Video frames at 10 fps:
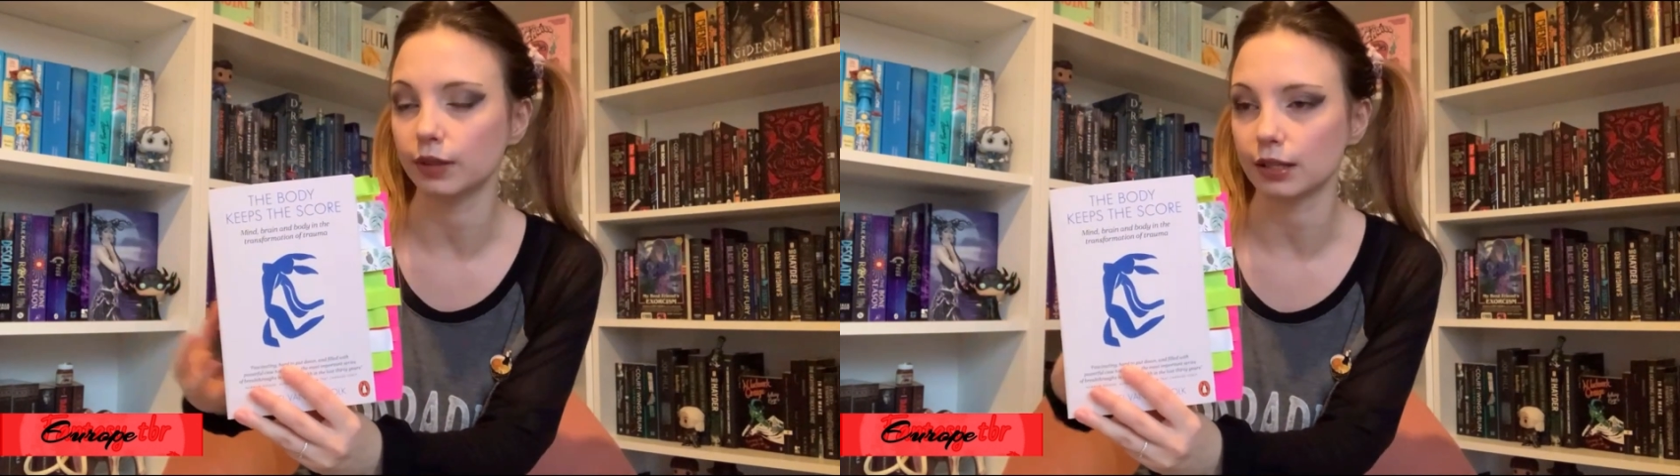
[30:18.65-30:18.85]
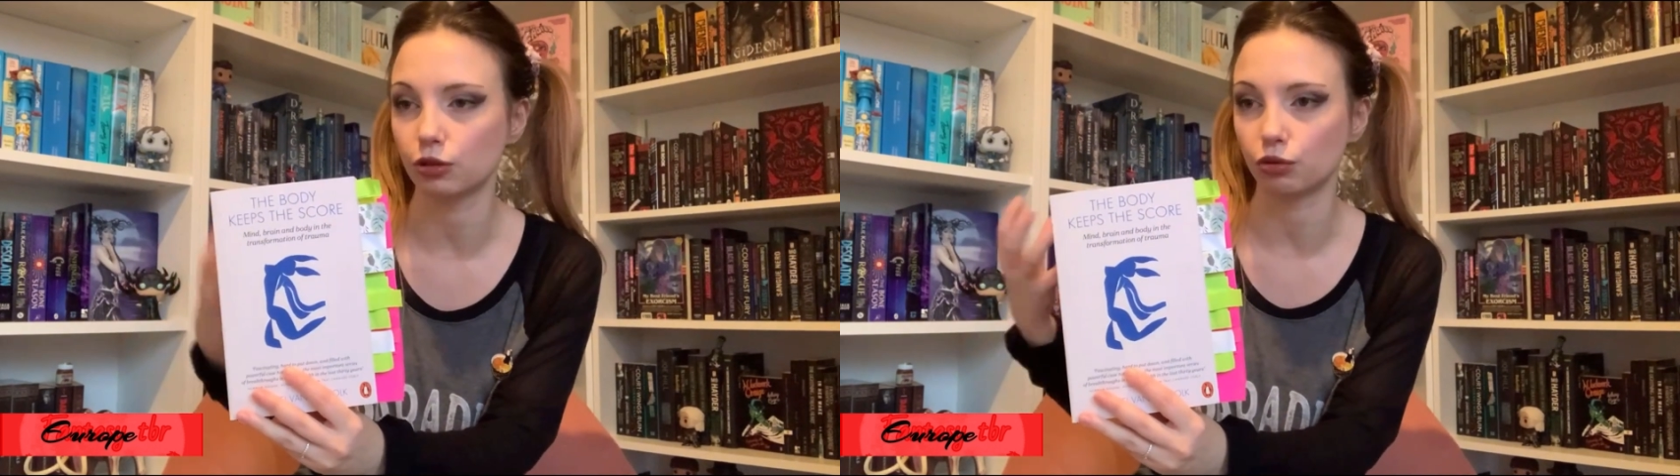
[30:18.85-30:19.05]

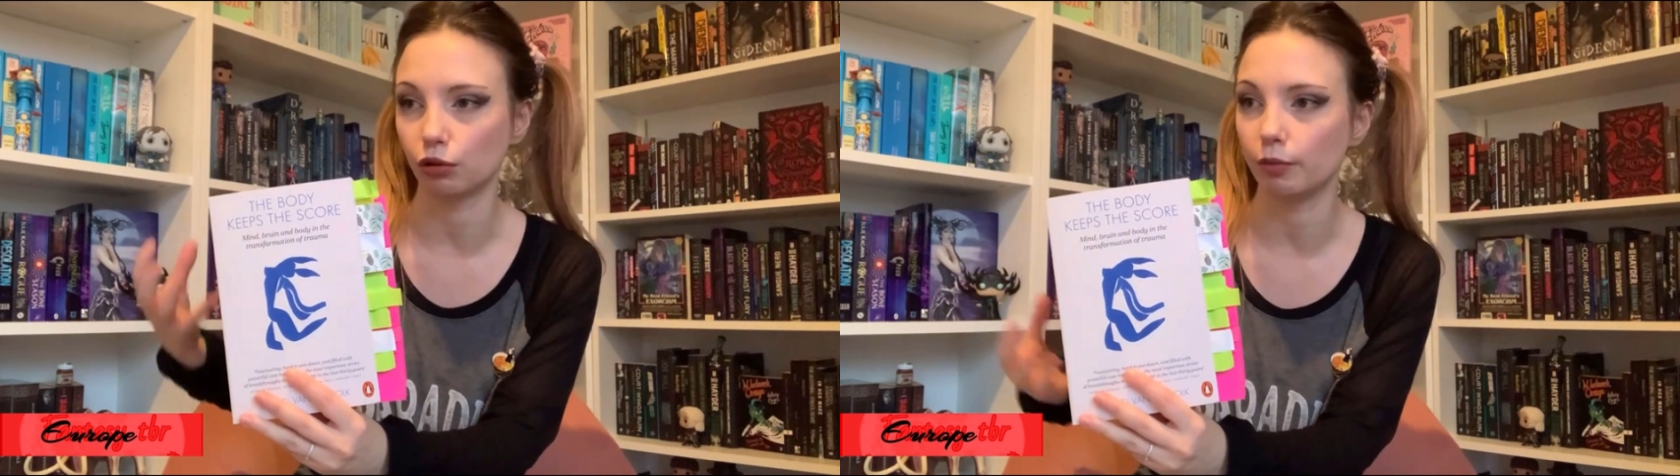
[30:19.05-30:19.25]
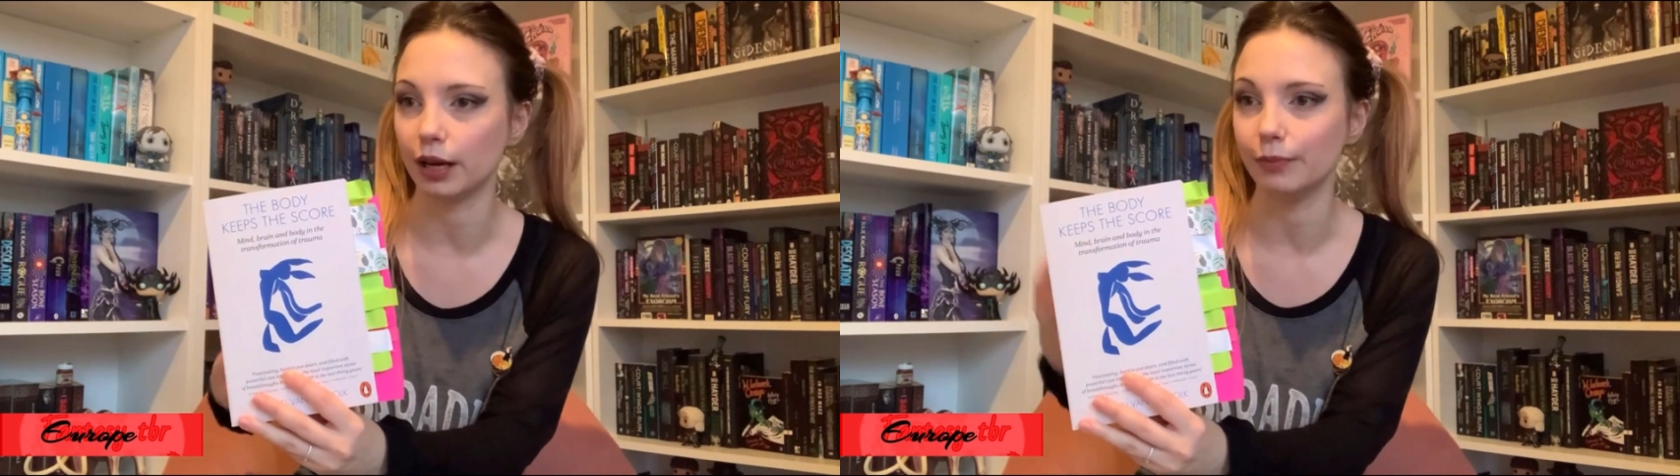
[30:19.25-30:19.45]
as
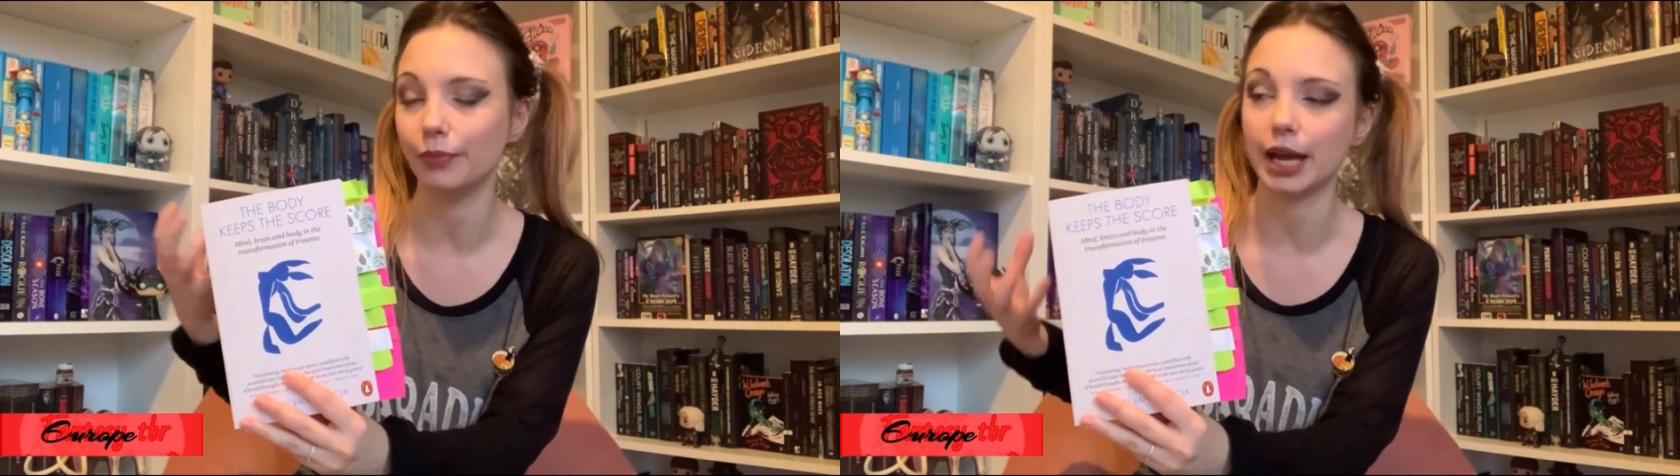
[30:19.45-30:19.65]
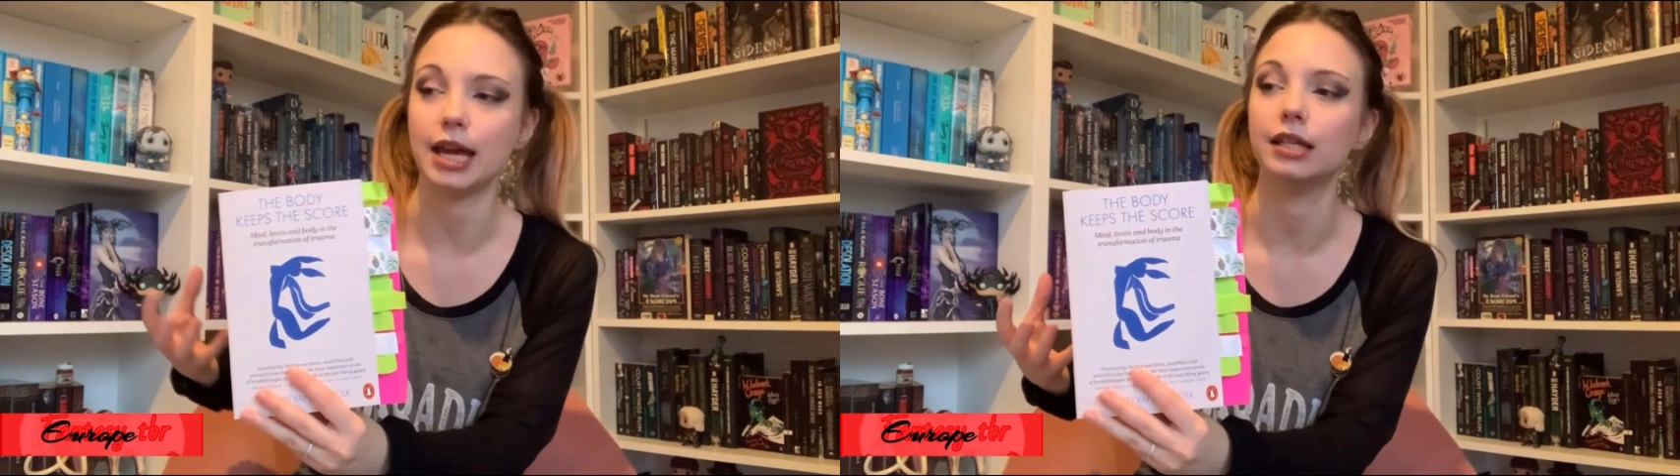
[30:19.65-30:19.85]
trauma and
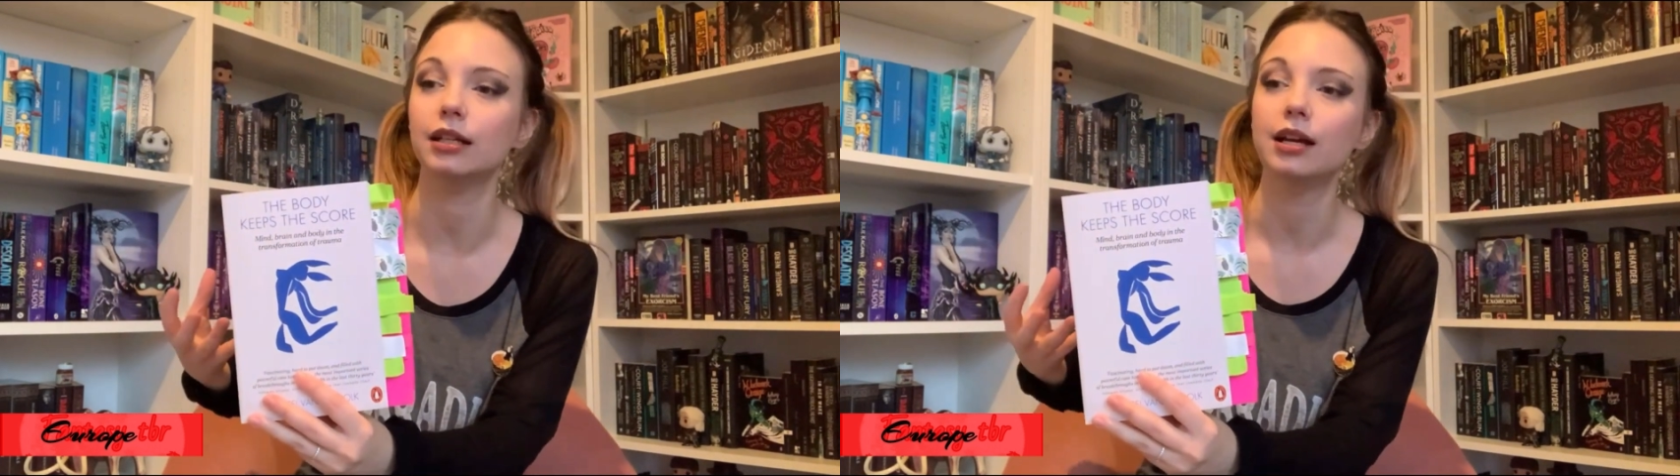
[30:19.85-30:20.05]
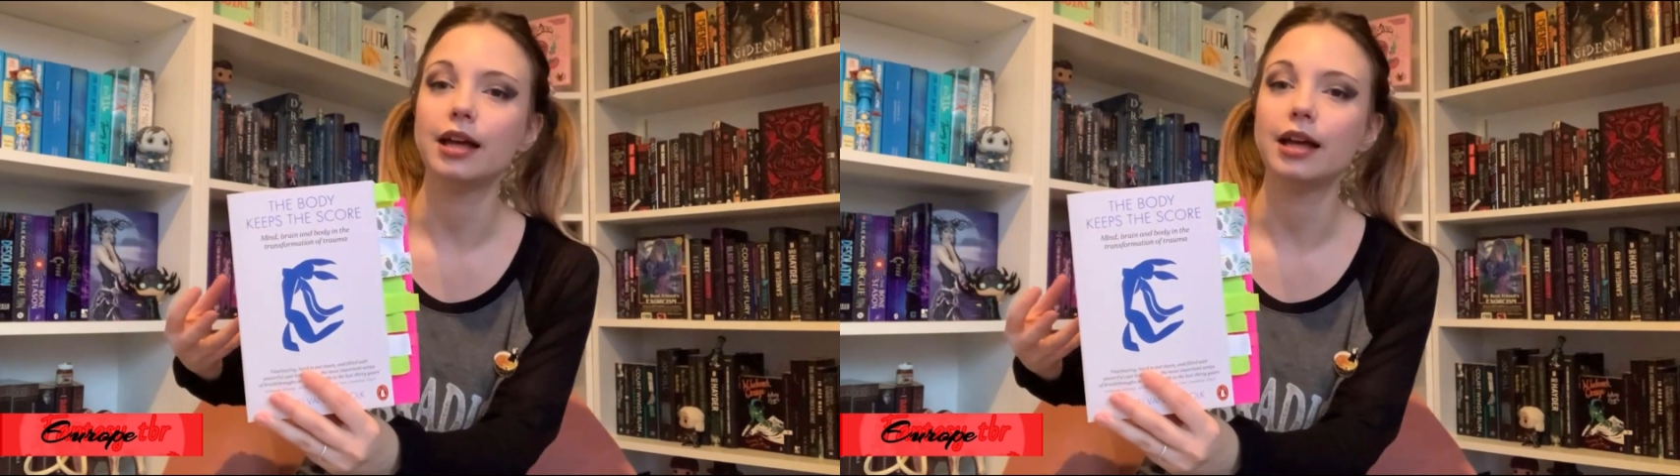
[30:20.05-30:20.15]
pain,